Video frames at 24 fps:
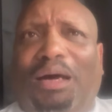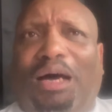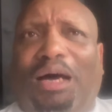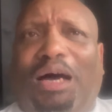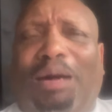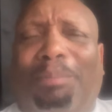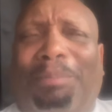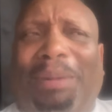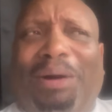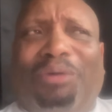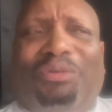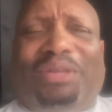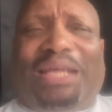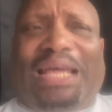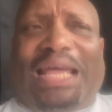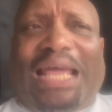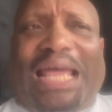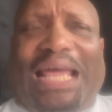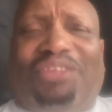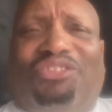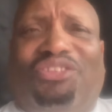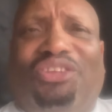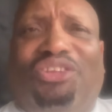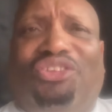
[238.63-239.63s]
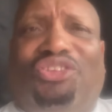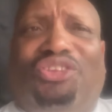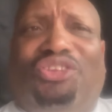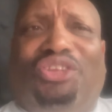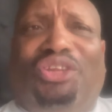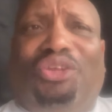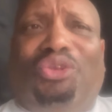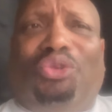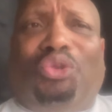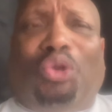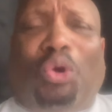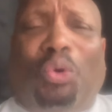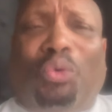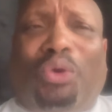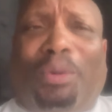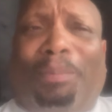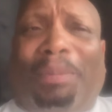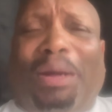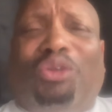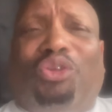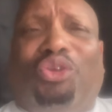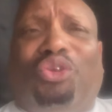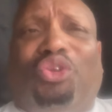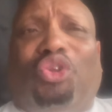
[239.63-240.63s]
about the SEC knowing
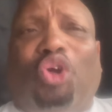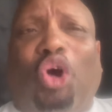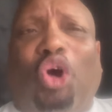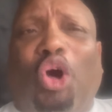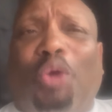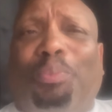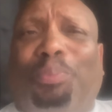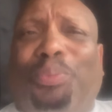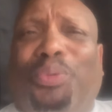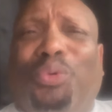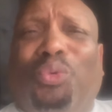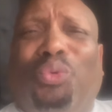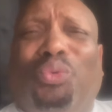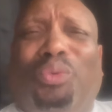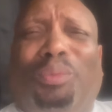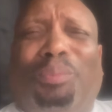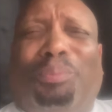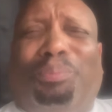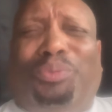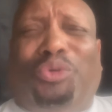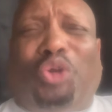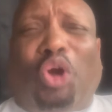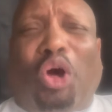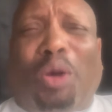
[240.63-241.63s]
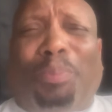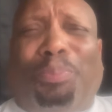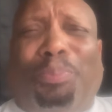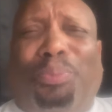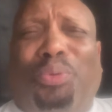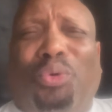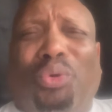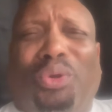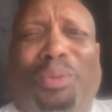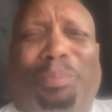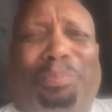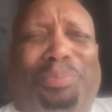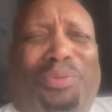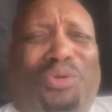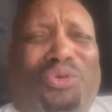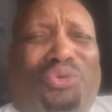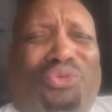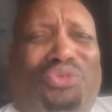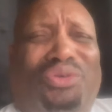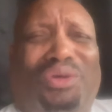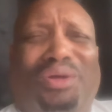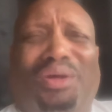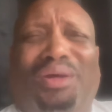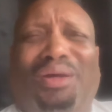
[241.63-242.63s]
about the dog pool abuse